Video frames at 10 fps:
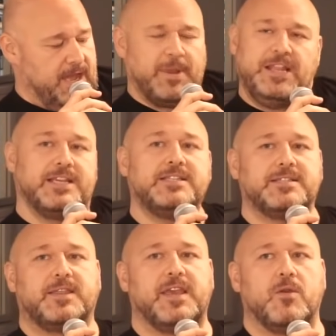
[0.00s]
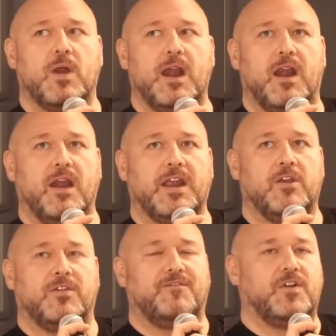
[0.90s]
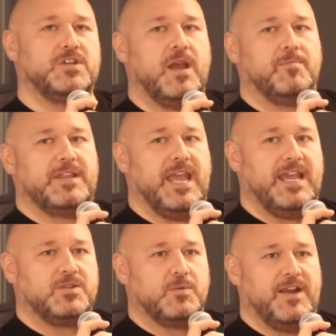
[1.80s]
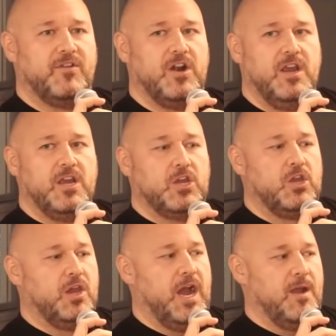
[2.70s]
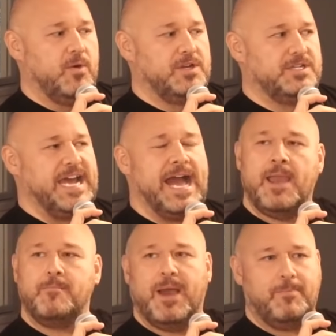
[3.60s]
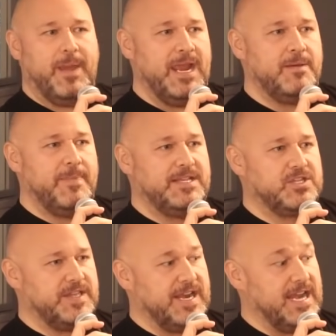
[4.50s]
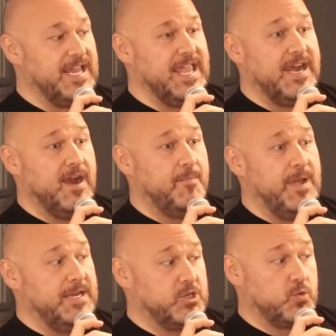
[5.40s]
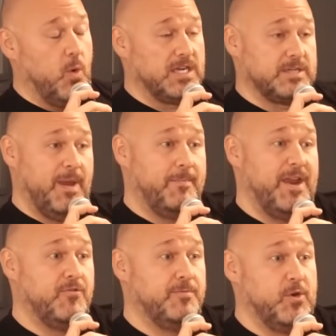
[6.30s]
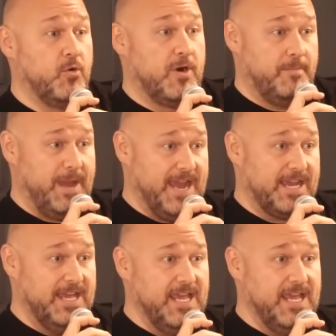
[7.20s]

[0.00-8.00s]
I mean, this is a thing where, the first couple days or whatever, I would time my pain meds so that I could get up and just walk to my bedroom door and back.